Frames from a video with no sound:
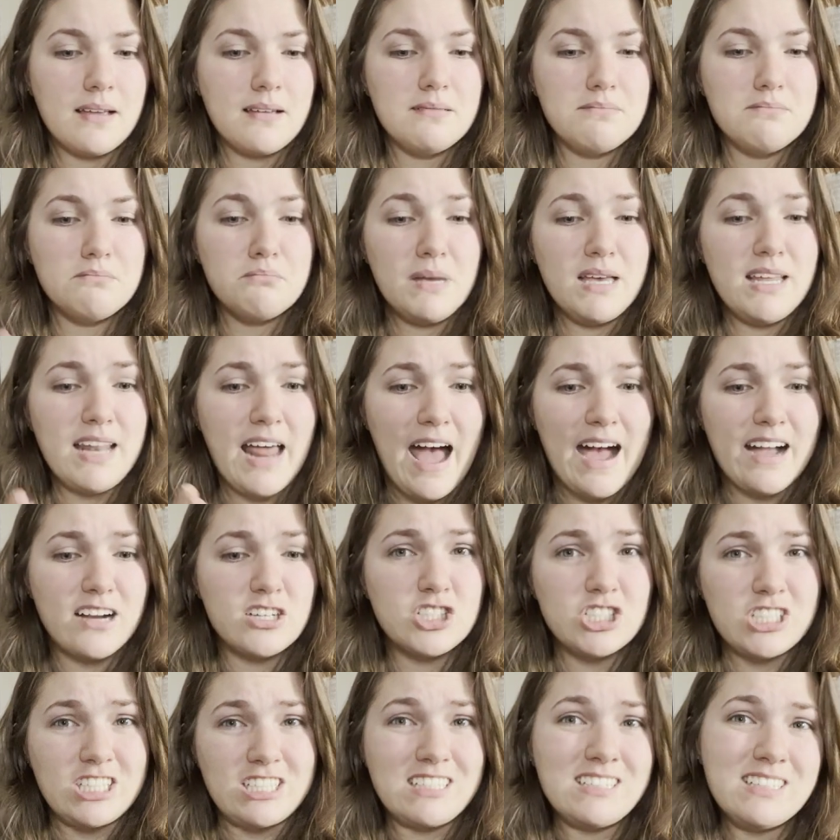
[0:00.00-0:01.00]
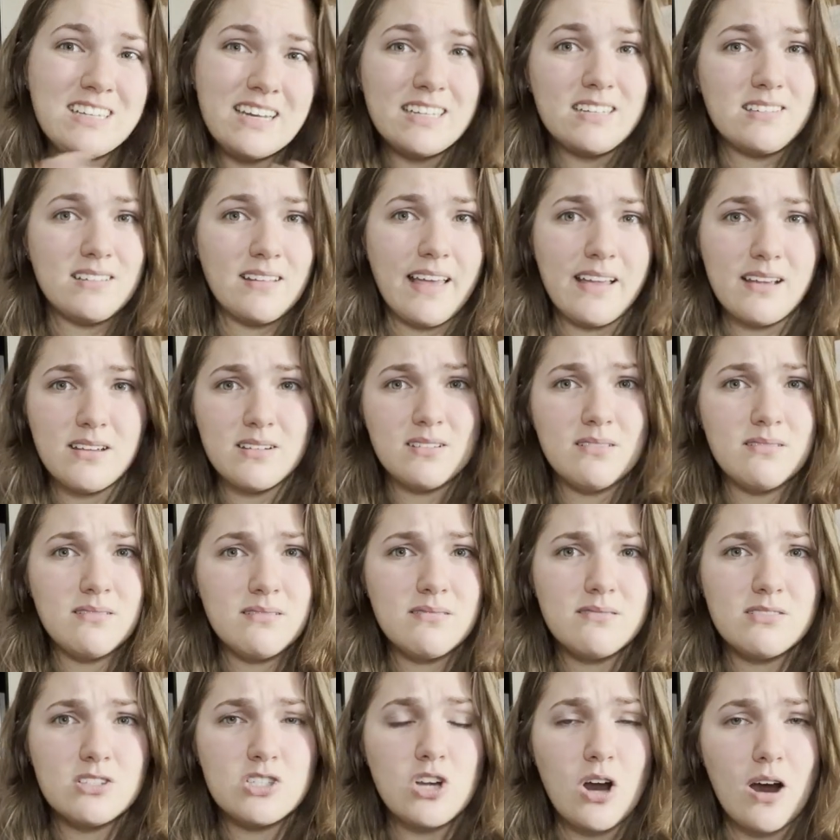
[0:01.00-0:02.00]
mid-action and like
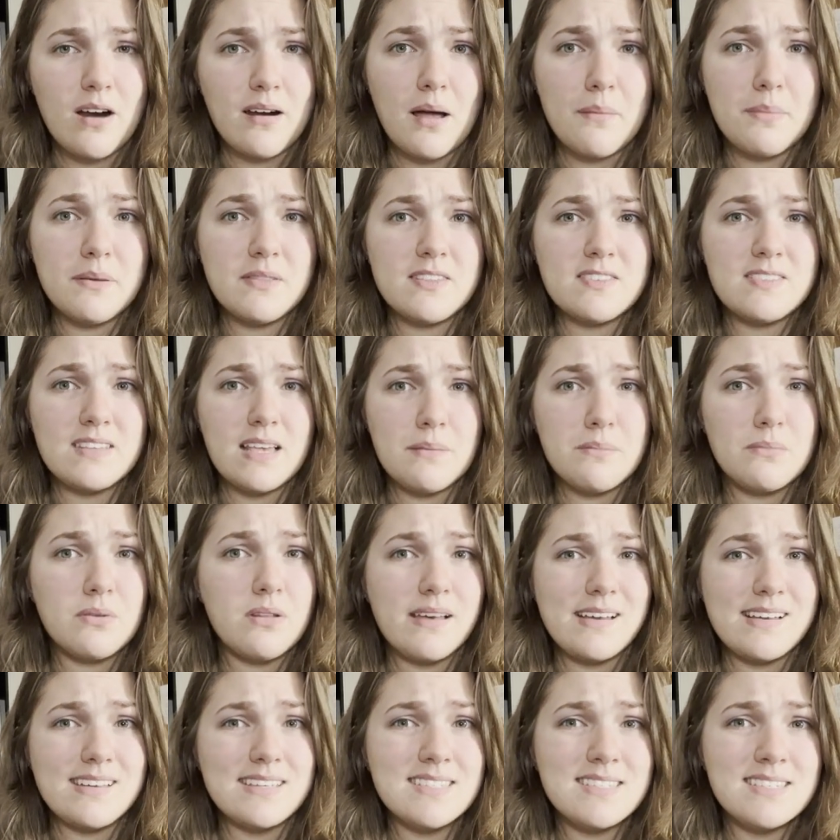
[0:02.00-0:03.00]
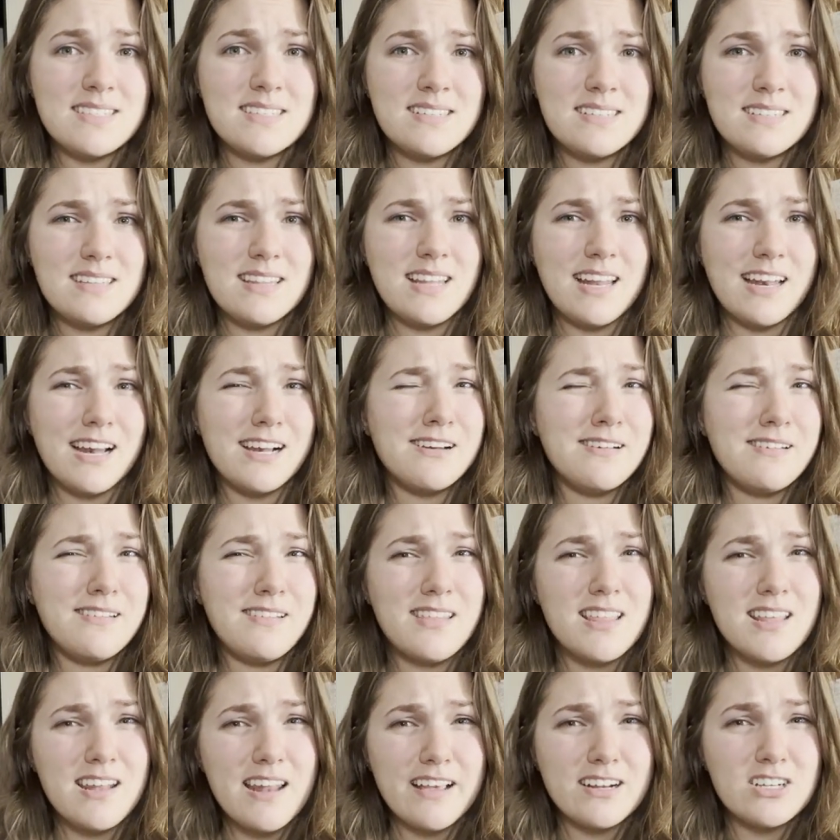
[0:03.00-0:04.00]
start up at the same place in
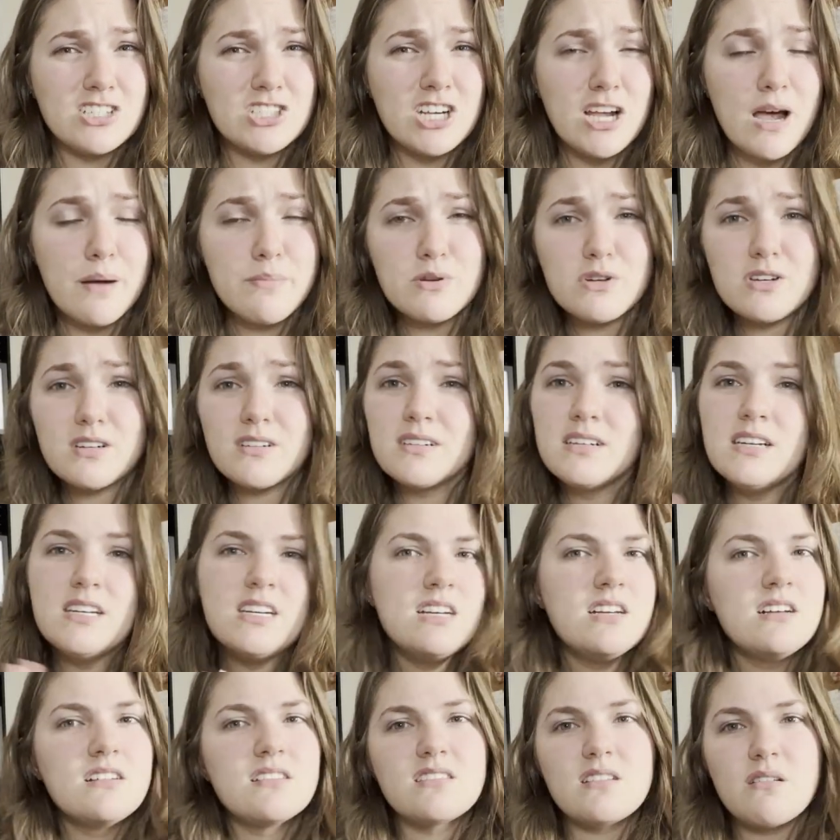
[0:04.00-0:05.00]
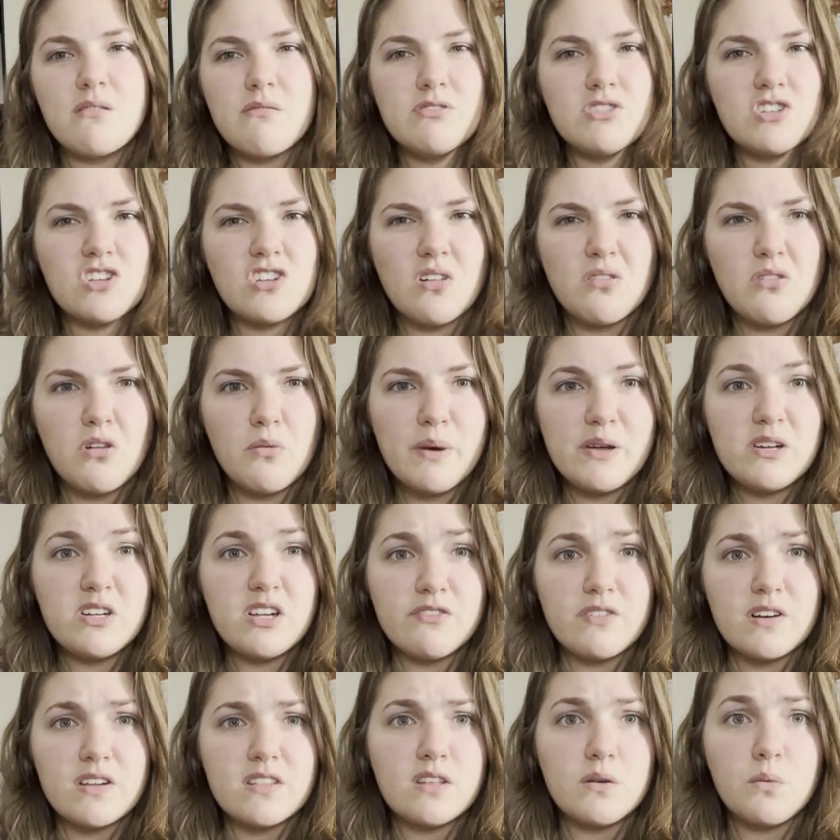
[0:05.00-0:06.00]
the next chapter, so it was just a little bit
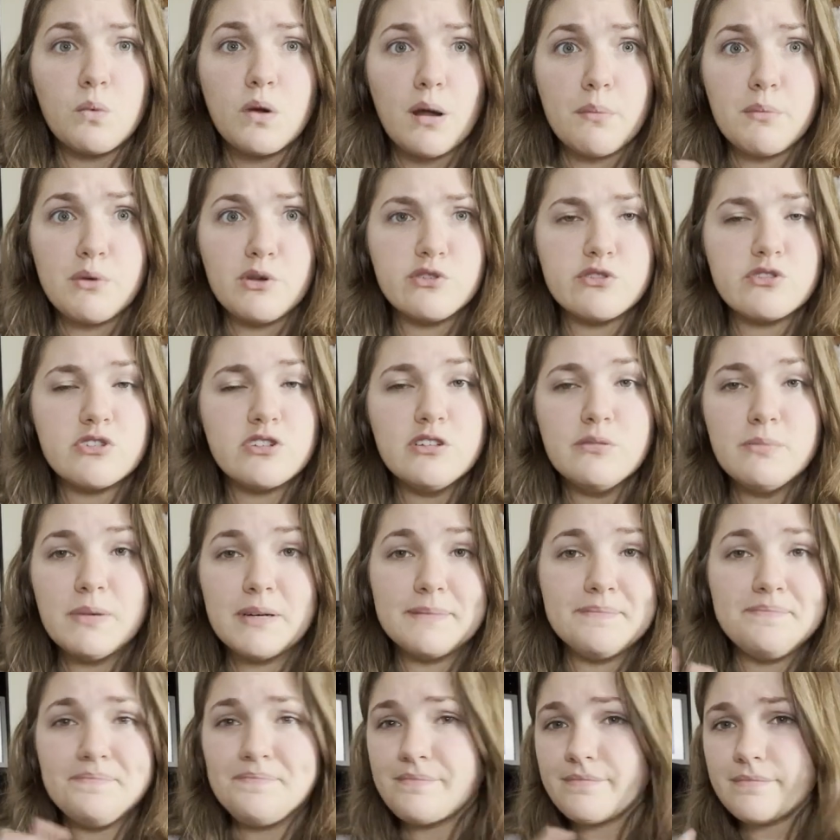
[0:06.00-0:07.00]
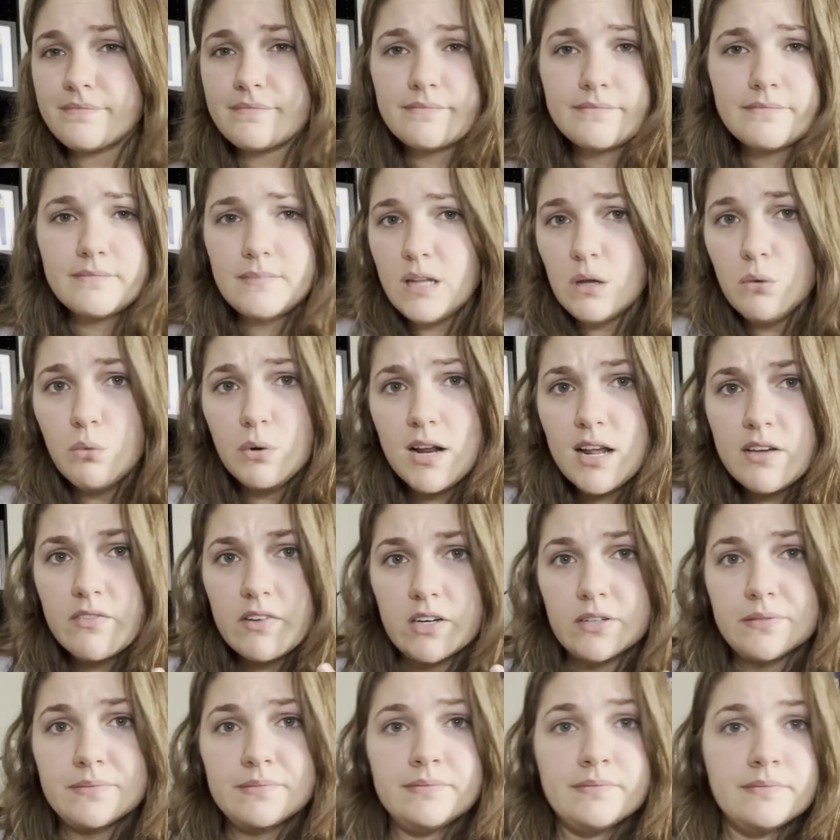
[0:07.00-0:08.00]
different than what I'm used to, but whatever.